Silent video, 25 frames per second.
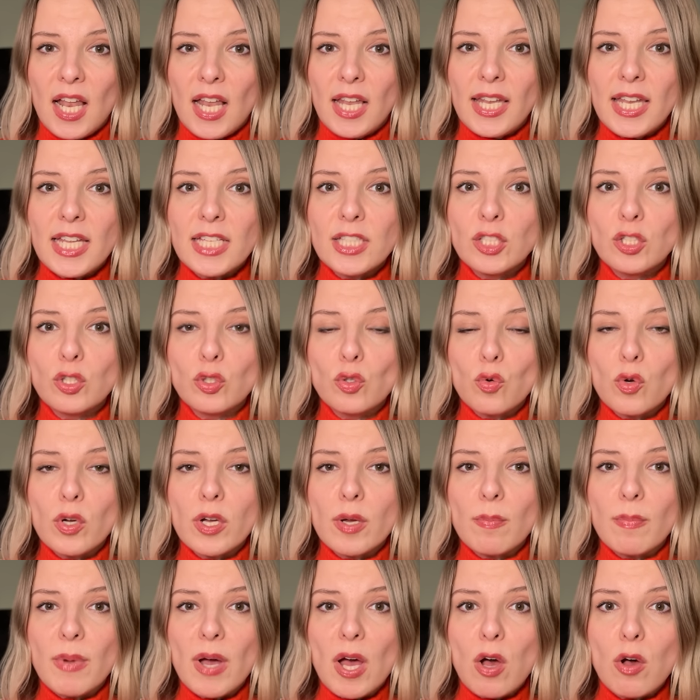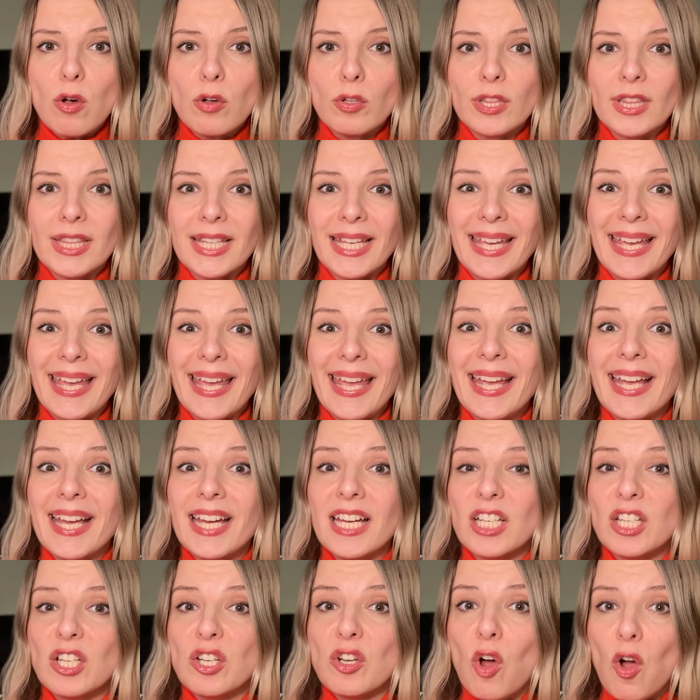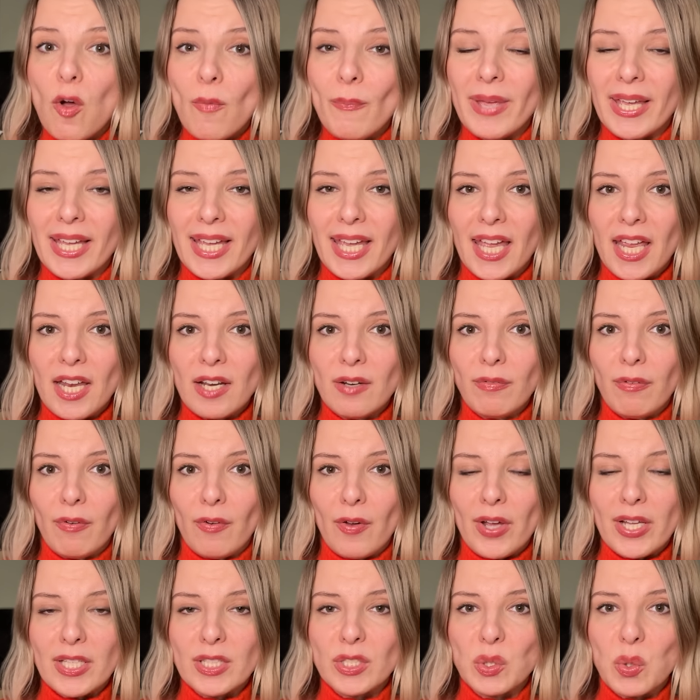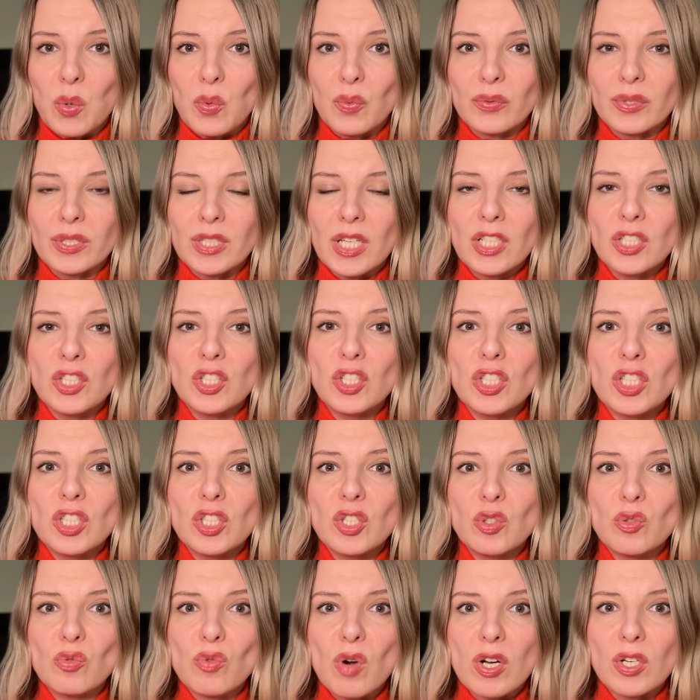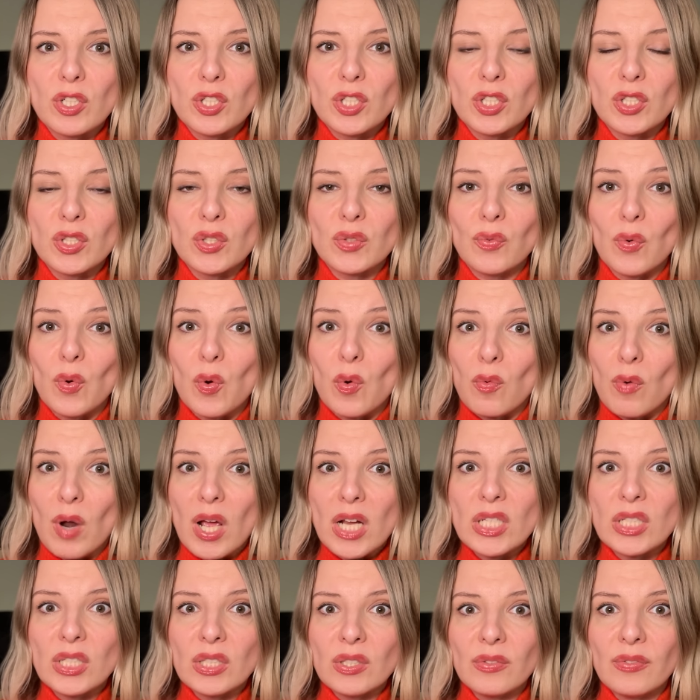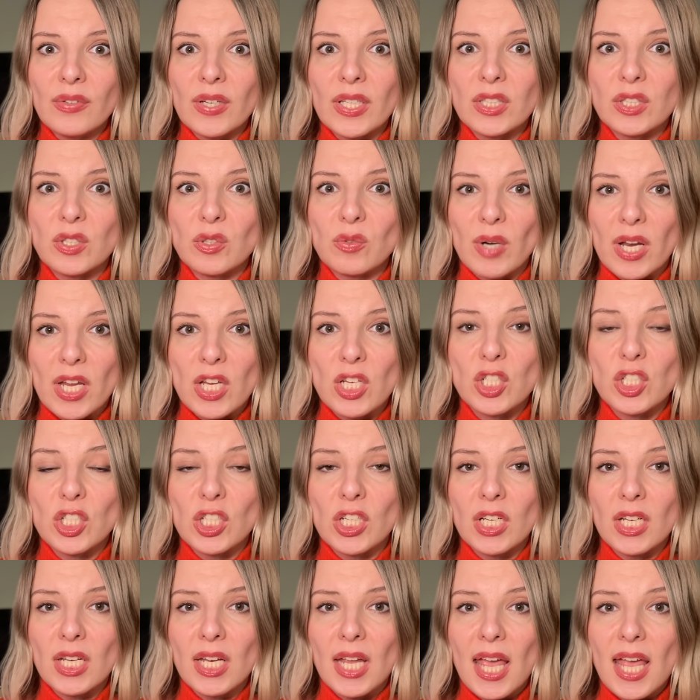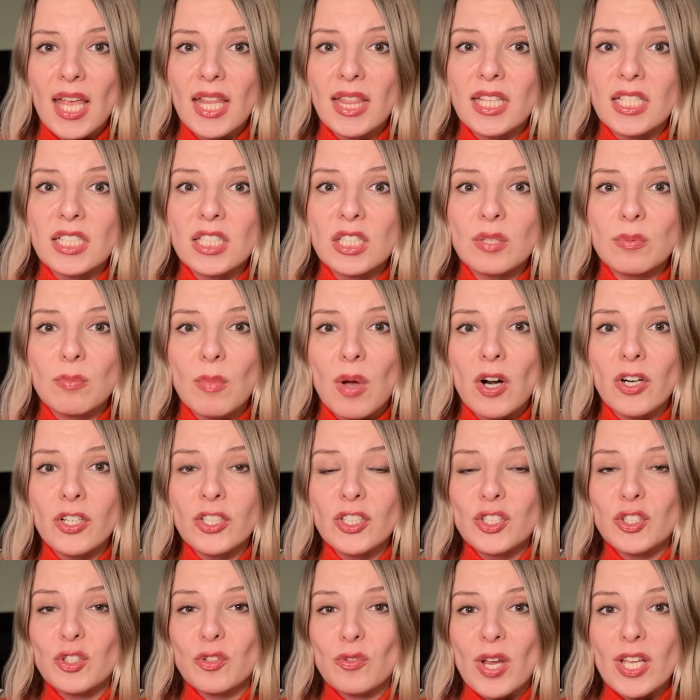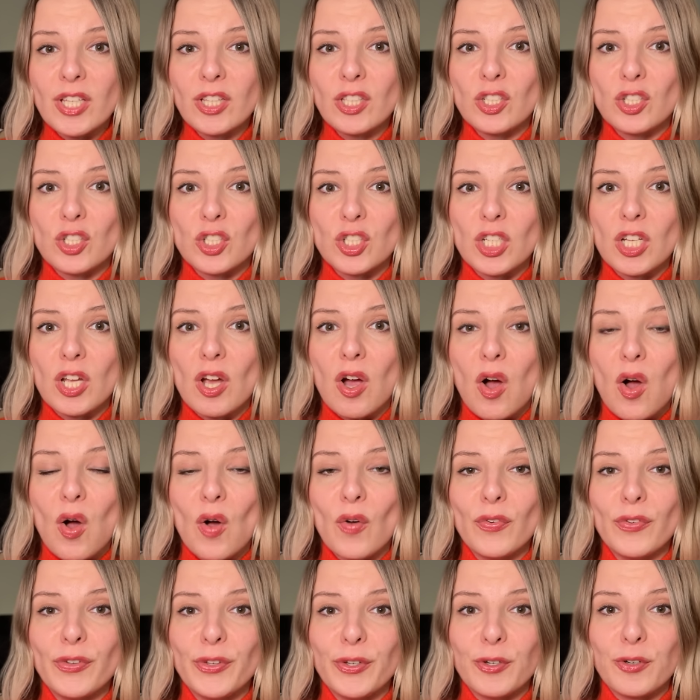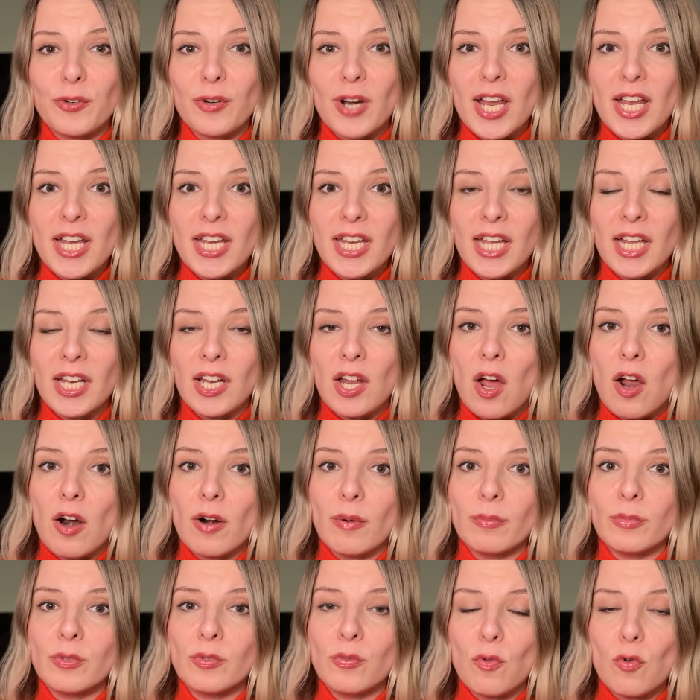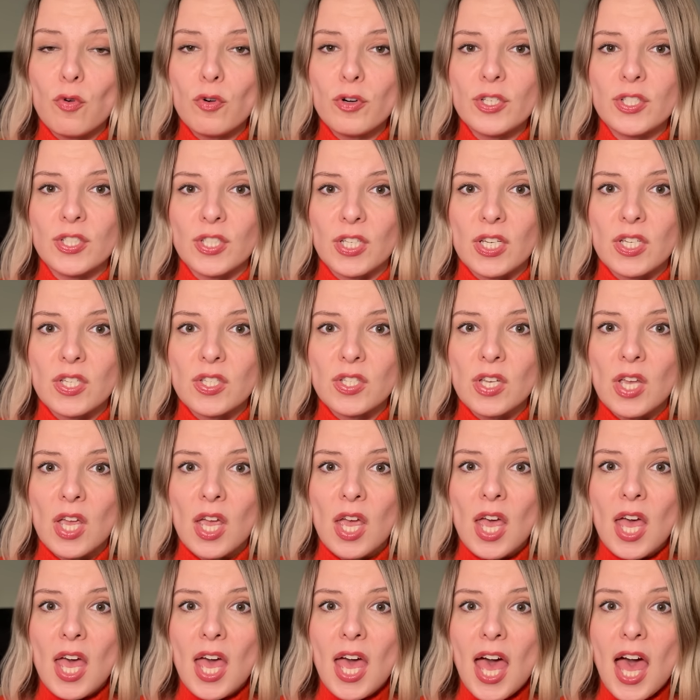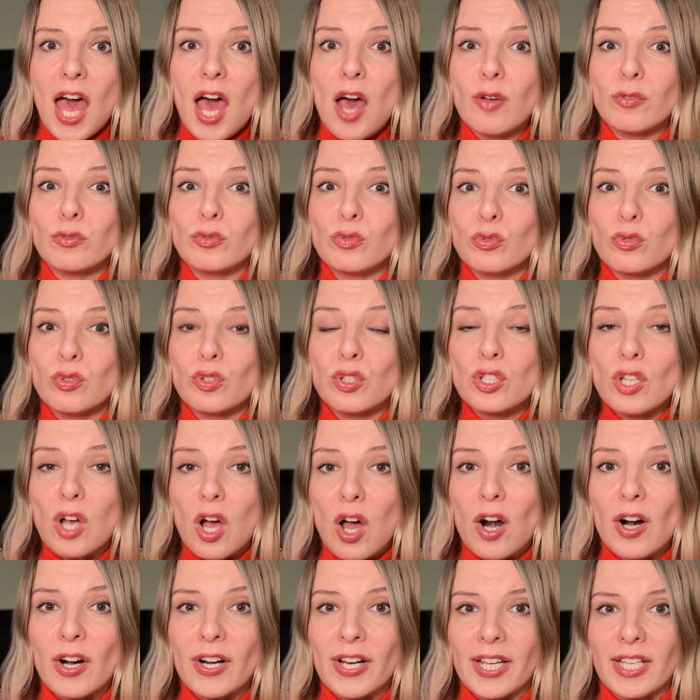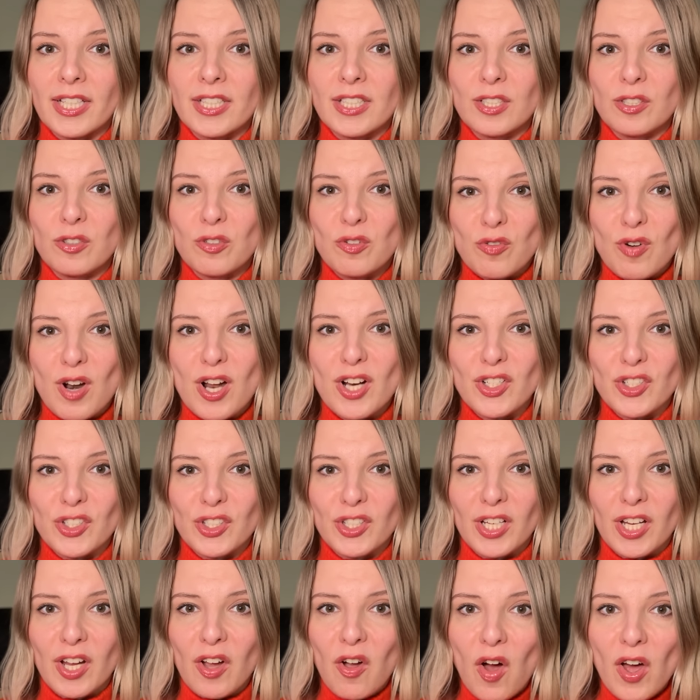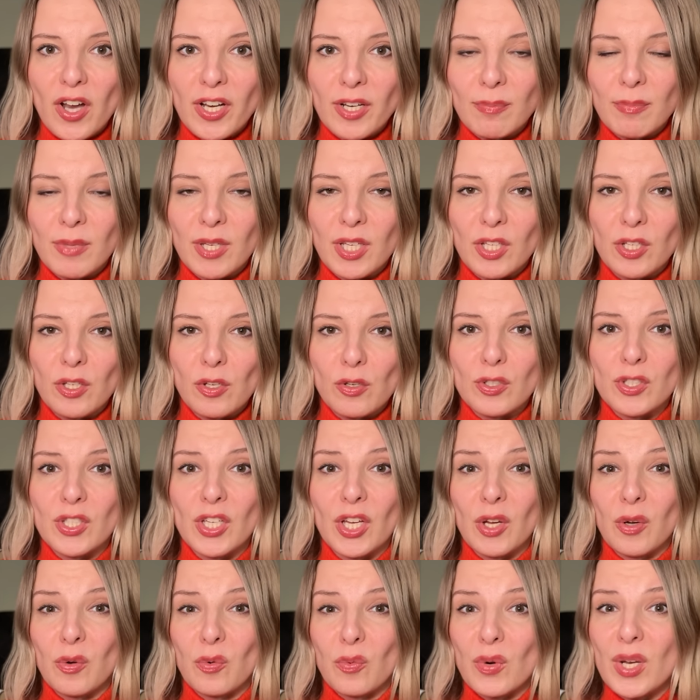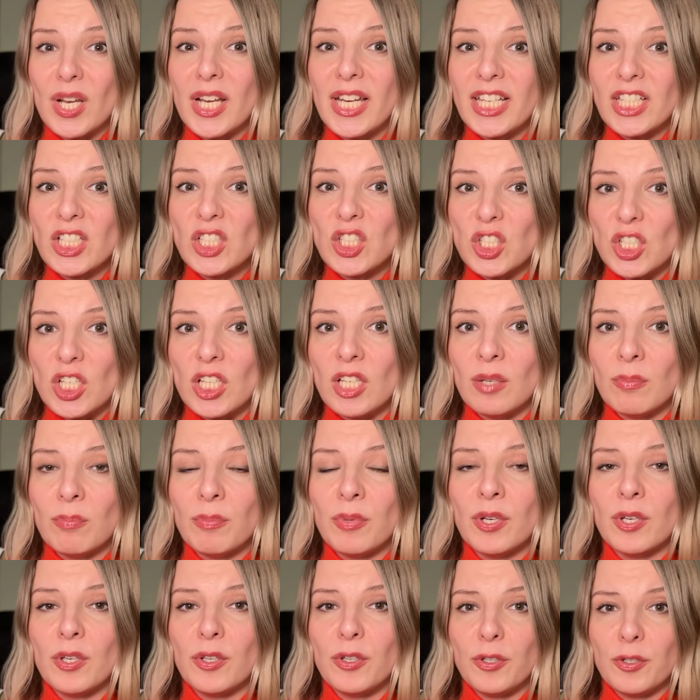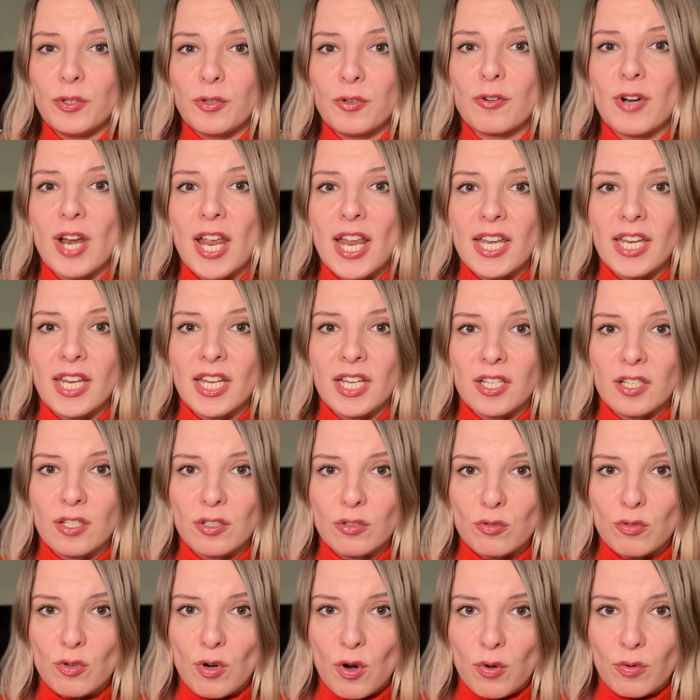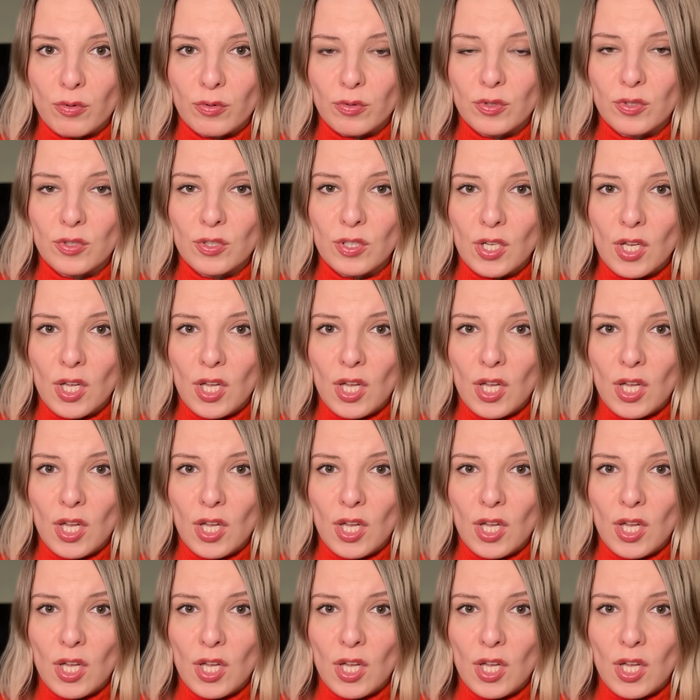Let's talk about the economic influence of such destructions for Russian Federation and the smart strategy of Ukrainian armed forces, how to target Russian economy using really cheap Ukrainian drones.